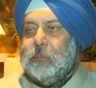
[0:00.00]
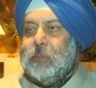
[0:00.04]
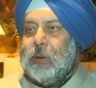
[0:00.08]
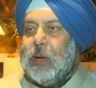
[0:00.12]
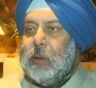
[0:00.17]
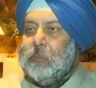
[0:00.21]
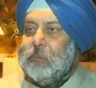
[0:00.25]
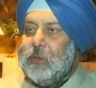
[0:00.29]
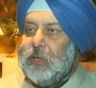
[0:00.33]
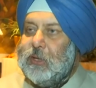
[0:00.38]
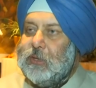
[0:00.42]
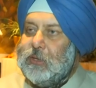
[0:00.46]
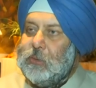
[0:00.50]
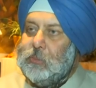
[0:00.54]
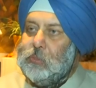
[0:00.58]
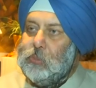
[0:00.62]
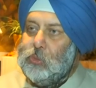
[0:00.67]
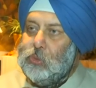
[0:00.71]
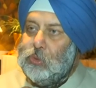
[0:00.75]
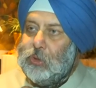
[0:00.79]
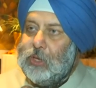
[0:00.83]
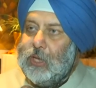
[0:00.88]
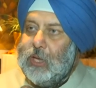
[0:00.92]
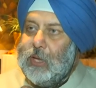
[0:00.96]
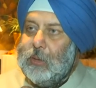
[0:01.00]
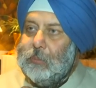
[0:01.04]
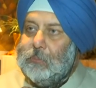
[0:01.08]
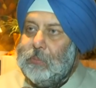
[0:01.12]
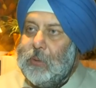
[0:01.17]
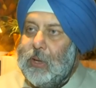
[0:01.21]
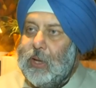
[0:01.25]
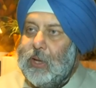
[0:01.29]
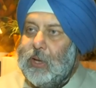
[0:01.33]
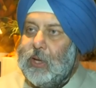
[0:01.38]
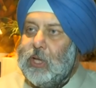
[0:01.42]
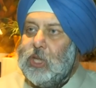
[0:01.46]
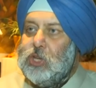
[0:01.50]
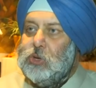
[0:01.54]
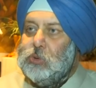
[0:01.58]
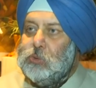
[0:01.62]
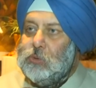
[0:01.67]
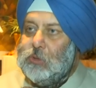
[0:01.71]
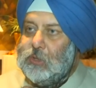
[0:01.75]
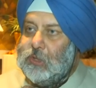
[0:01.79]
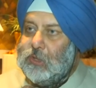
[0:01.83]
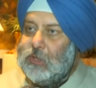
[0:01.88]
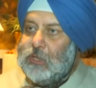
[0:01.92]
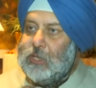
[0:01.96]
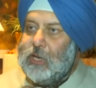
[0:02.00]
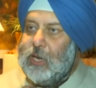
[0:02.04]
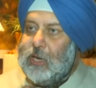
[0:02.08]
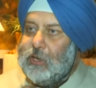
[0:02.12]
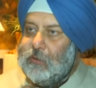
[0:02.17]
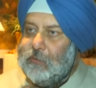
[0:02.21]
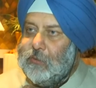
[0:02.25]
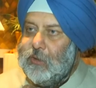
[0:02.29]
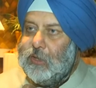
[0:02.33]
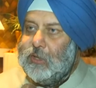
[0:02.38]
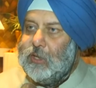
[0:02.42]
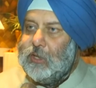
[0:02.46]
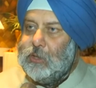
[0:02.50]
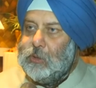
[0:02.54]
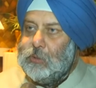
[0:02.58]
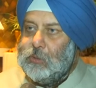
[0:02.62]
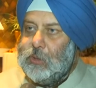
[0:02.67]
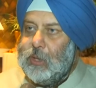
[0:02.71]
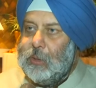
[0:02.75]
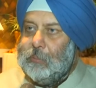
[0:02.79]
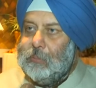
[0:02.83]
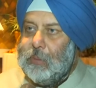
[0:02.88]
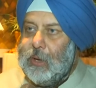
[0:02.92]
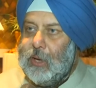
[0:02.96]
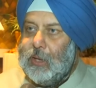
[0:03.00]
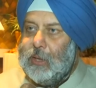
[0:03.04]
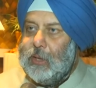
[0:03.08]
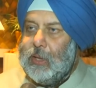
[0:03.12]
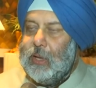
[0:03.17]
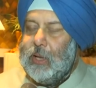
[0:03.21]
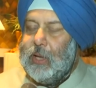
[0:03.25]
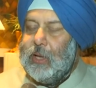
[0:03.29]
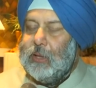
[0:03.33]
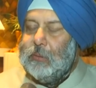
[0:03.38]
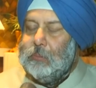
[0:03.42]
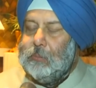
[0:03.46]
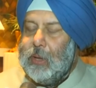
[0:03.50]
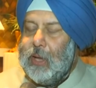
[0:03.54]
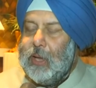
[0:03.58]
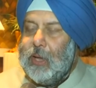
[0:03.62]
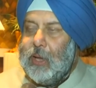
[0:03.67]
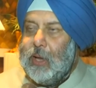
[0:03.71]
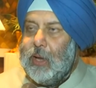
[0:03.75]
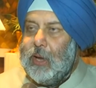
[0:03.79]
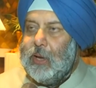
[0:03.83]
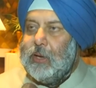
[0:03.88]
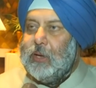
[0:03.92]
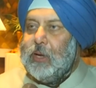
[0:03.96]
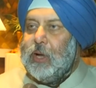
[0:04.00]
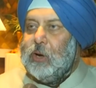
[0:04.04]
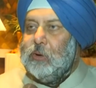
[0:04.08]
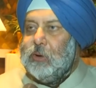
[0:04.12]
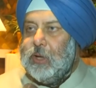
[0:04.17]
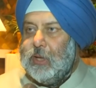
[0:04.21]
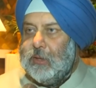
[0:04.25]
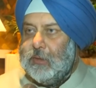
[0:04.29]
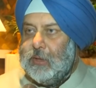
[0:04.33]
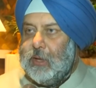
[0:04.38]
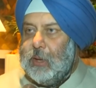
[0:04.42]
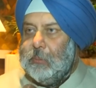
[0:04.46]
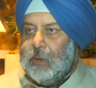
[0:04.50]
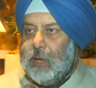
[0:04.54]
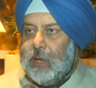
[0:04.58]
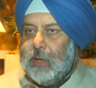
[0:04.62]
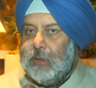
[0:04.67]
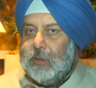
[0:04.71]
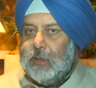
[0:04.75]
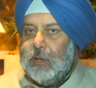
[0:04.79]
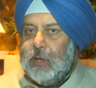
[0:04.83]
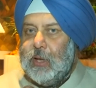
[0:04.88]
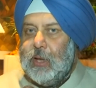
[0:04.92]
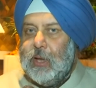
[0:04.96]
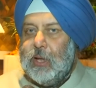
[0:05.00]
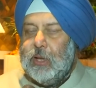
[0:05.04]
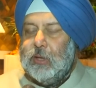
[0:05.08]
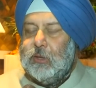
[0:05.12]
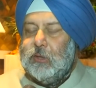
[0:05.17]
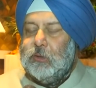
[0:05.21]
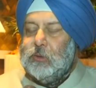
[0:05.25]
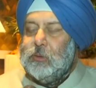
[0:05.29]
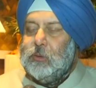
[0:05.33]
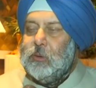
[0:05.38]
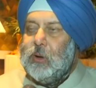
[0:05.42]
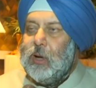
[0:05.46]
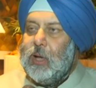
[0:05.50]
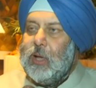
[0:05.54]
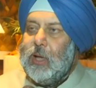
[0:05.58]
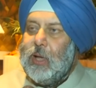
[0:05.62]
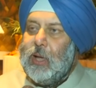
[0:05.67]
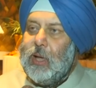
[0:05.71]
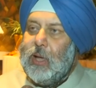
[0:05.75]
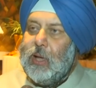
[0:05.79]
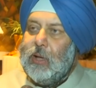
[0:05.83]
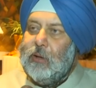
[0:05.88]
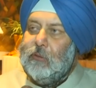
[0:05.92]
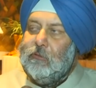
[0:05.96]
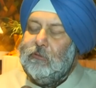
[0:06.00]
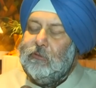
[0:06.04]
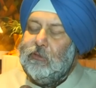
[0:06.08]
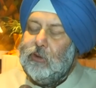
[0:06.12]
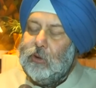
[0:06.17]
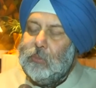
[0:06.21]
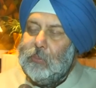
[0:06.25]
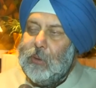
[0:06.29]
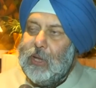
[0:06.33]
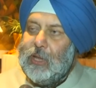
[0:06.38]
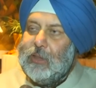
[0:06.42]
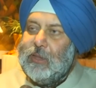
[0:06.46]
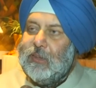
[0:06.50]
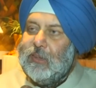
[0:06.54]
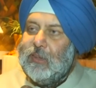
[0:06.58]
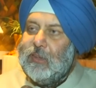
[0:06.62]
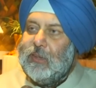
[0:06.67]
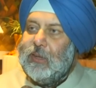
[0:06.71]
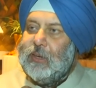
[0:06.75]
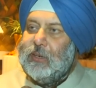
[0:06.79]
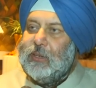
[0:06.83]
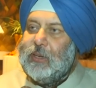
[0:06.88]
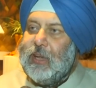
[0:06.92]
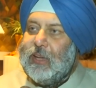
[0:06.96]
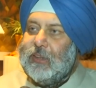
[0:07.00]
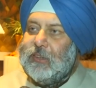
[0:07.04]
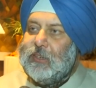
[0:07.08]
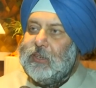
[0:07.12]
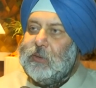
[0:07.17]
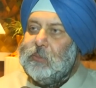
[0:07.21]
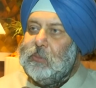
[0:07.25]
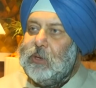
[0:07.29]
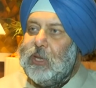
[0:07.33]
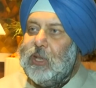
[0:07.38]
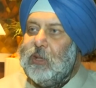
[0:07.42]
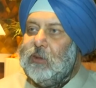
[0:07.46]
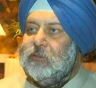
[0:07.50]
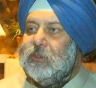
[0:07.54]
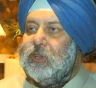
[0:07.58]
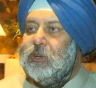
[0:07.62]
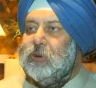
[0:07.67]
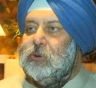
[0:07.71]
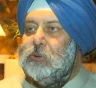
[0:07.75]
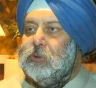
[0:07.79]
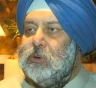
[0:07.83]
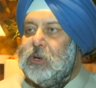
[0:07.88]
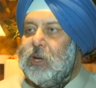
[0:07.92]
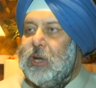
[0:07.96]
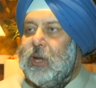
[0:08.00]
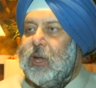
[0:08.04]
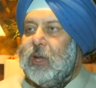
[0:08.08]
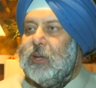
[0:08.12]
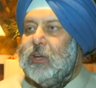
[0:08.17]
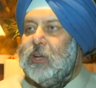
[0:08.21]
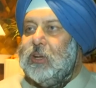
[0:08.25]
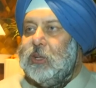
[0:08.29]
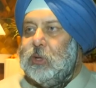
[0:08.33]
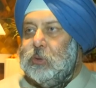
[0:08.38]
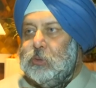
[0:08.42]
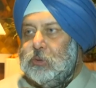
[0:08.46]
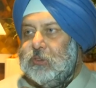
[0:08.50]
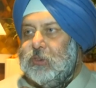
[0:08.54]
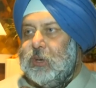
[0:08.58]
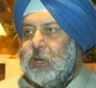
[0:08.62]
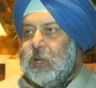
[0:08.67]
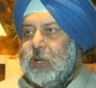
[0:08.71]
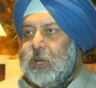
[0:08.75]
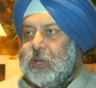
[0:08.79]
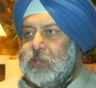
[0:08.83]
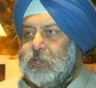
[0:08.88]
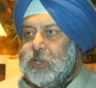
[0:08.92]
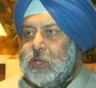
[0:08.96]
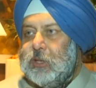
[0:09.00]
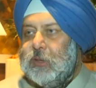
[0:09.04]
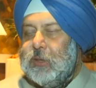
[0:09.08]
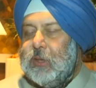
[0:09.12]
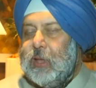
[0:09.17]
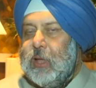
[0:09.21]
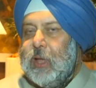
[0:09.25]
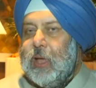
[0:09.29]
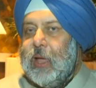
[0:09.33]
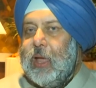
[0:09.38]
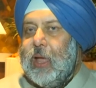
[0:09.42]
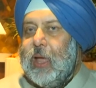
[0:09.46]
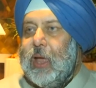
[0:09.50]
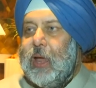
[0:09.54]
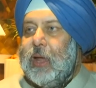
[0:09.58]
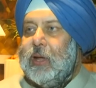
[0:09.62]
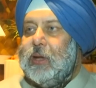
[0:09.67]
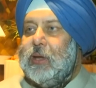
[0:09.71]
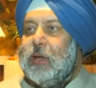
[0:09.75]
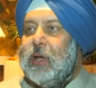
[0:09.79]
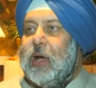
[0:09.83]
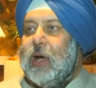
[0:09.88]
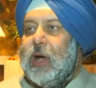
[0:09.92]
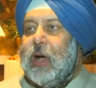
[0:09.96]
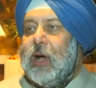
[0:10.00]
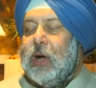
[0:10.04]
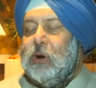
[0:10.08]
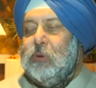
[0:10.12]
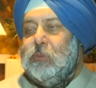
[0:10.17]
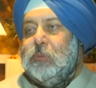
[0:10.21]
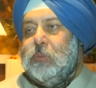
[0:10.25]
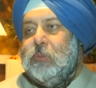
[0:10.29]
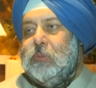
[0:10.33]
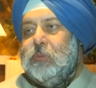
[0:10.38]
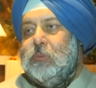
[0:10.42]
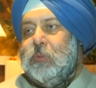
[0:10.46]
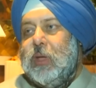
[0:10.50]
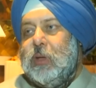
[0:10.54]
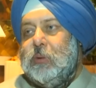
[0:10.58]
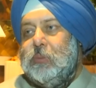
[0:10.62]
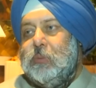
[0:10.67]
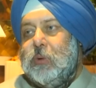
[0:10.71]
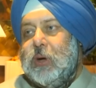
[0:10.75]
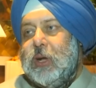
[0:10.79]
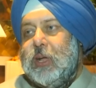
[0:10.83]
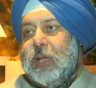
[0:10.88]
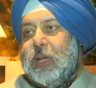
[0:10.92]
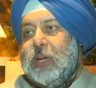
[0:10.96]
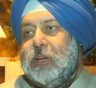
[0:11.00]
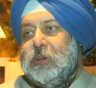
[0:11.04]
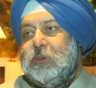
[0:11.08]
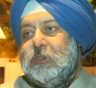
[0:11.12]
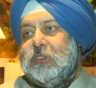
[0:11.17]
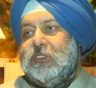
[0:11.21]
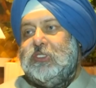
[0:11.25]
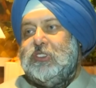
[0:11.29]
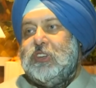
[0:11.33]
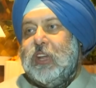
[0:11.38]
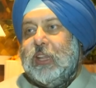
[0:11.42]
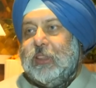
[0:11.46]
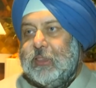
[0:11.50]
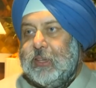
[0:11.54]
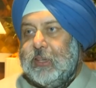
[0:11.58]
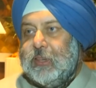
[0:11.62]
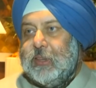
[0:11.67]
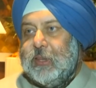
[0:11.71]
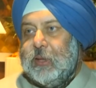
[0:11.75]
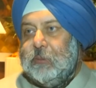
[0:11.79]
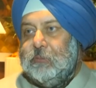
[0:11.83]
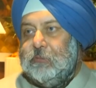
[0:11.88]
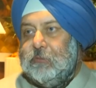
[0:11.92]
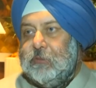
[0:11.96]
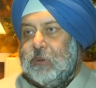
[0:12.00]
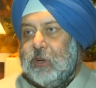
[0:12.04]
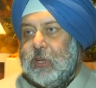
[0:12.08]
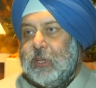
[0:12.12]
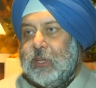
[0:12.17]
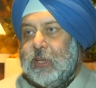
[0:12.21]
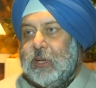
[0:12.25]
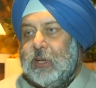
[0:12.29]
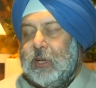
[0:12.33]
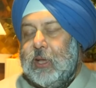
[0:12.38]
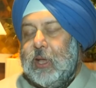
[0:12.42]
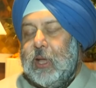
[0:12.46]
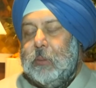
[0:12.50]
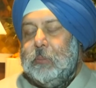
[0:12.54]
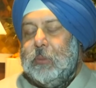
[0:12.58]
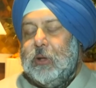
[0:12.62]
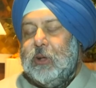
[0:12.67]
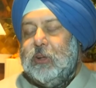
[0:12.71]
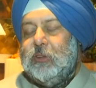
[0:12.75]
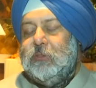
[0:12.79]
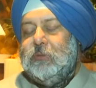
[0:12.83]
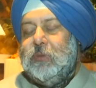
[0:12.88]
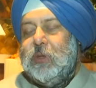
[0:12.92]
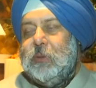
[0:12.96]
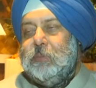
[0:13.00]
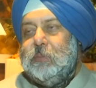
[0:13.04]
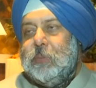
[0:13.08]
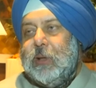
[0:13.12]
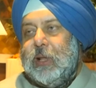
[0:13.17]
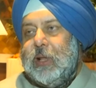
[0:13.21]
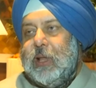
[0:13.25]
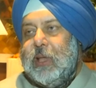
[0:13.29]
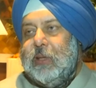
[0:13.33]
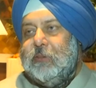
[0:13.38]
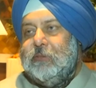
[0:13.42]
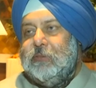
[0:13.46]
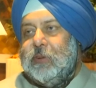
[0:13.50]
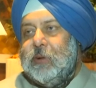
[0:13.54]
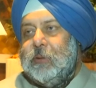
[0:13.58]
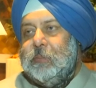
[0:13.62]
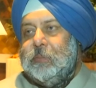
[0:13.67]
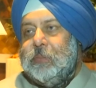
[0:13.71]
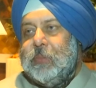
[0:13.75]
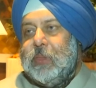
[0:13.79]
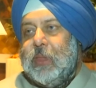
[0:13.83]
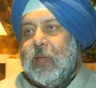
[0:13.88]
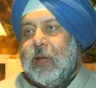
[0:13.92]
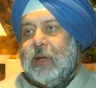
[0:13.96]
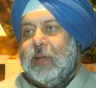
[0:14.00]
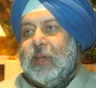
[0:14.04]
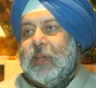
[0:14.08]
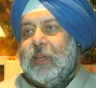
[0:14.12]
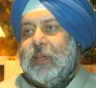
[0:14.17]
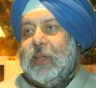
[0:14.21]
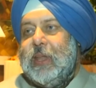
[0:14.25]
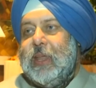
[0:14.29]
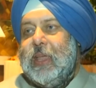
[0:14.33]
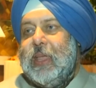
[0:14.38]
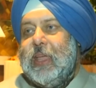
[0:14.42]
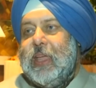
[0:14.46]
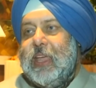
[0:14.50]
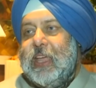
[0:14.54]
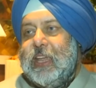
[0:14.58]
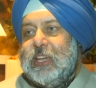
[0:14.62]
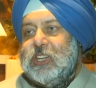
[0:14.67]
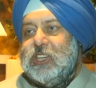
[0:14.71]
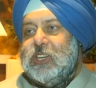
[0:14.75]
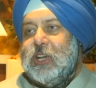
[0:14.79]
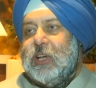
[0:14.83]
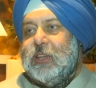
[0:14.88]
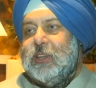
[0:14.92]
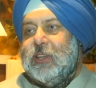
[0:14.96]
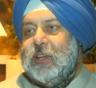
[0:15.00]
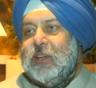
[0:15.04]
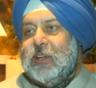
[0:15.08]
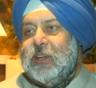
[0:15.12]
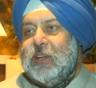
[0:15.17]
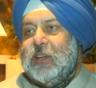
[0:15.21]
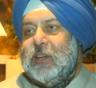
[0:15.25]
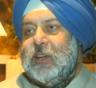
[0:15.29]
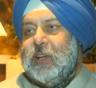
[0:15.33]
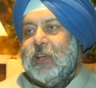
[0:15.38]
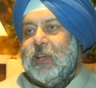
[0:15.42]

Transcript: Prime Minister Modi pay a huge state visit to Nepal in May, and now he's coming here. So, for me, this is a testimony of the good and close relations and how we are working to strengthen them further. Because we believe that in each other